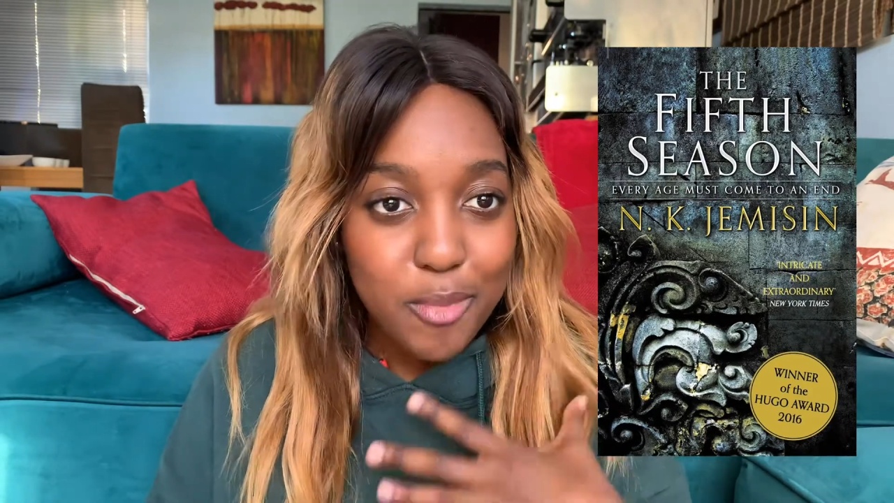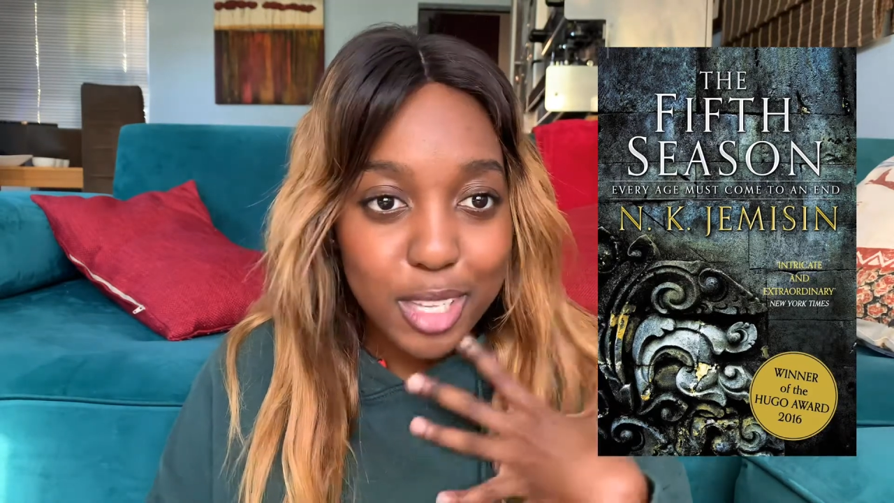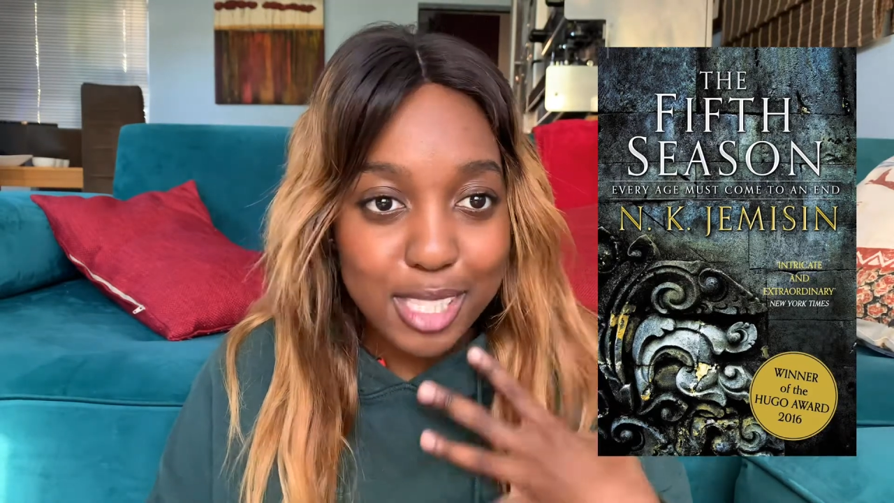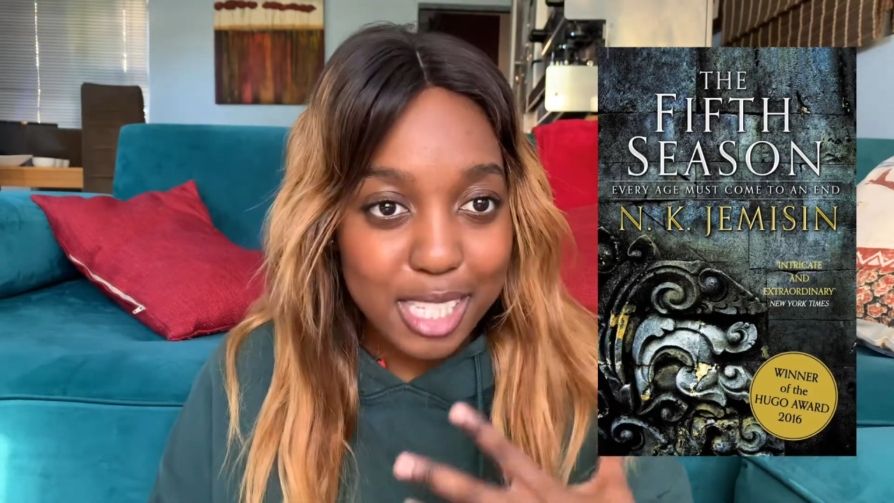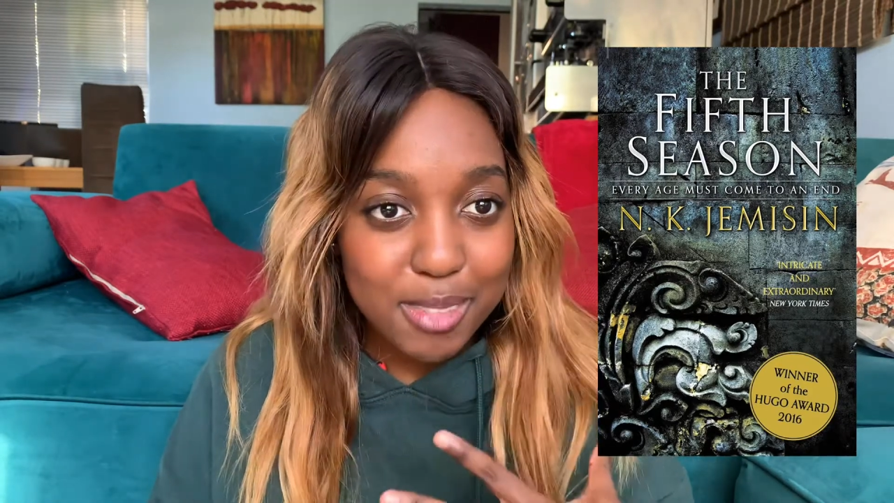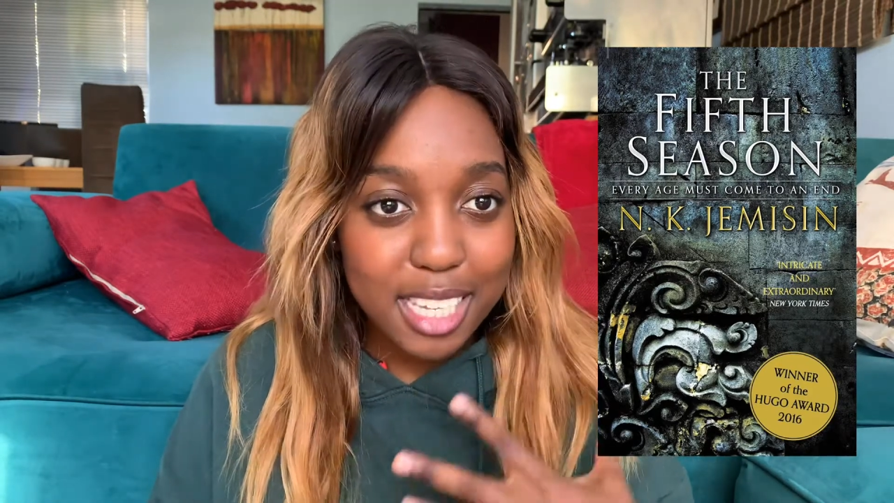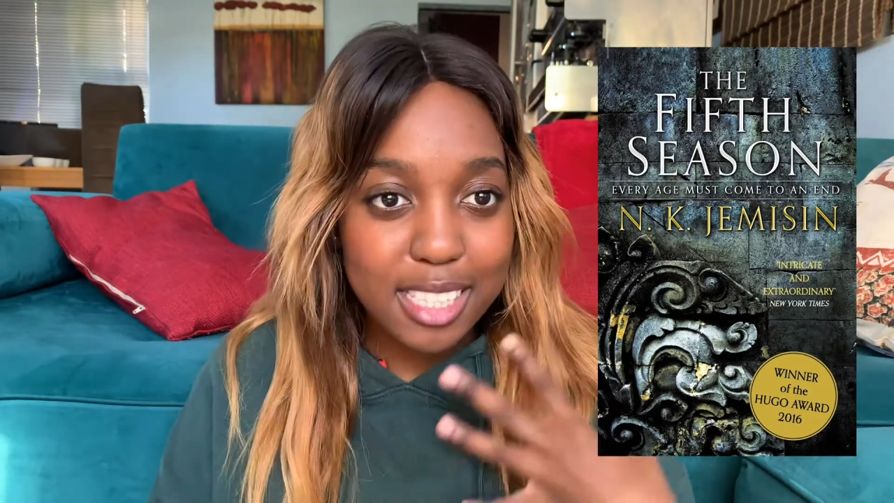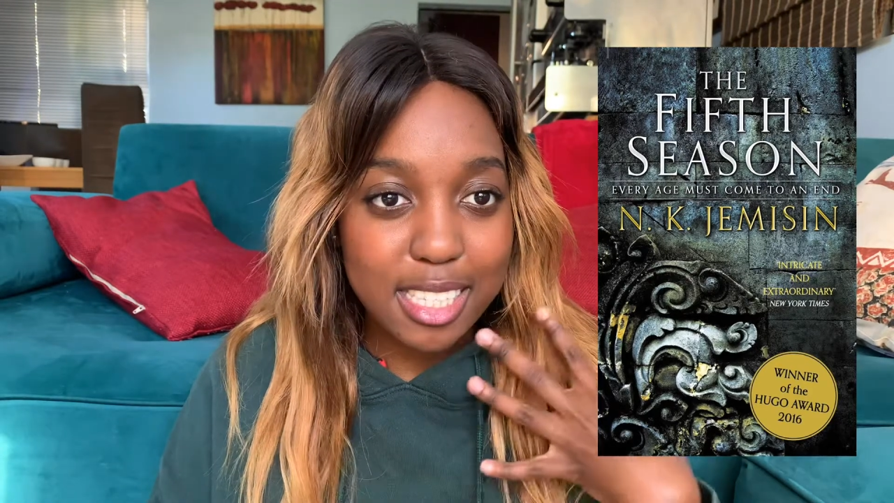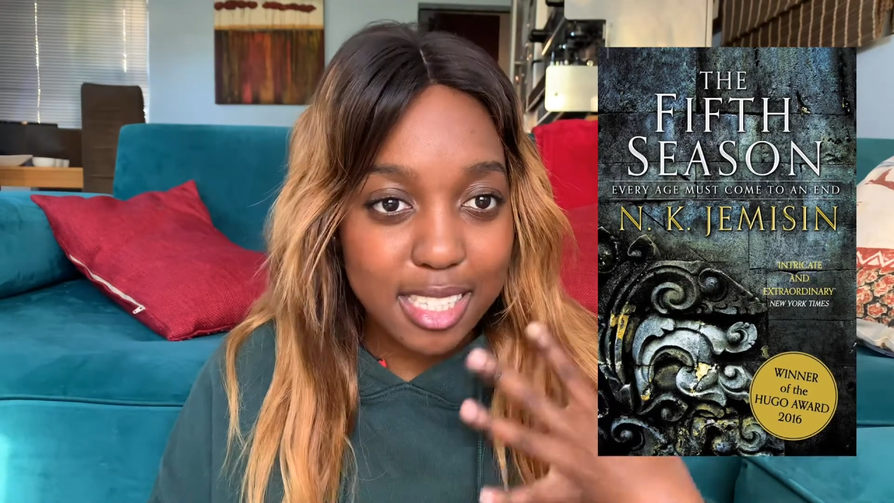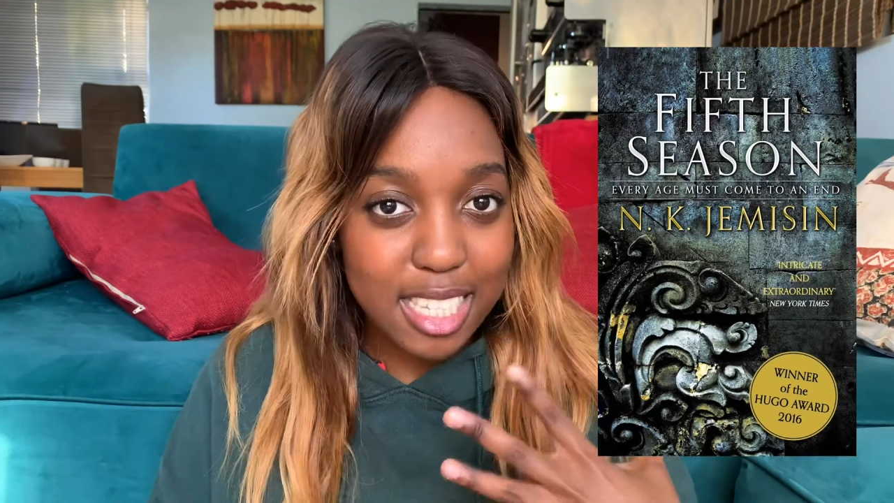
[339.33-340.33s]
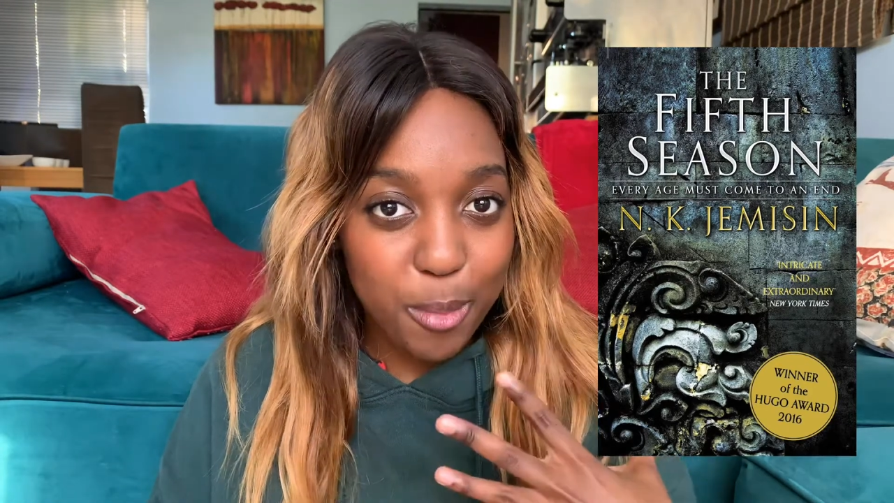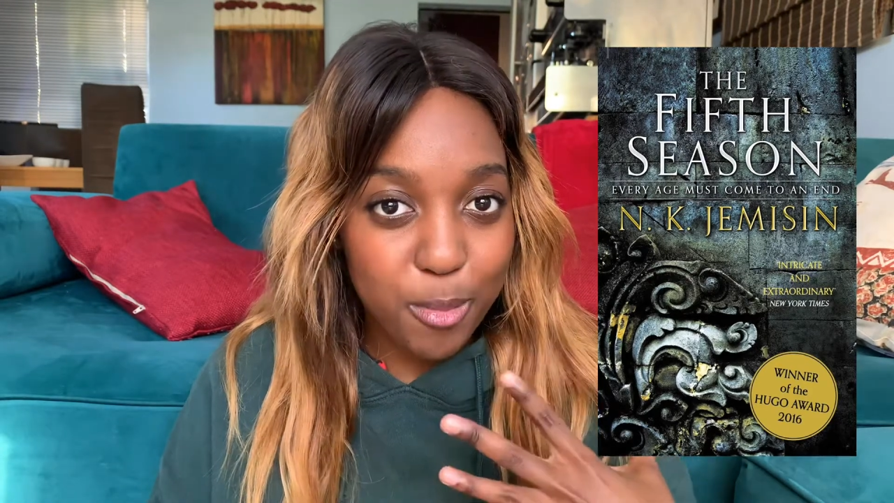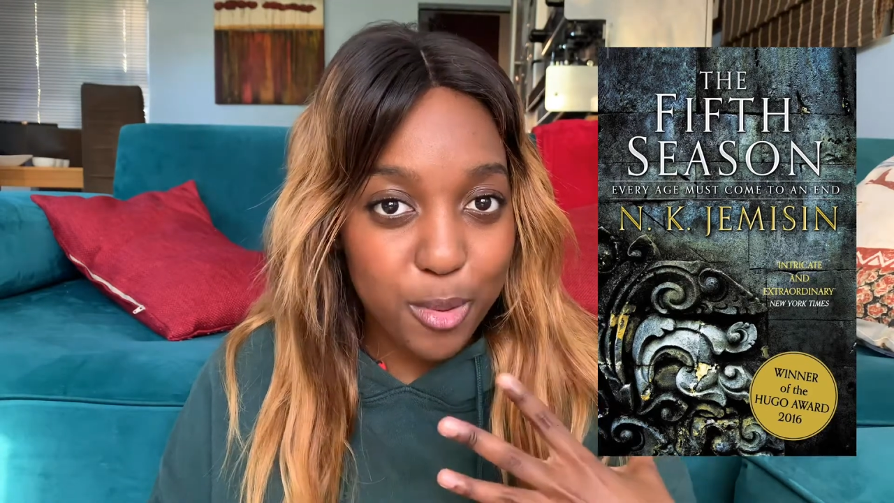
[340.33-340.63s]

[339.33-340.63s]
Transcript: it seems like this is the type of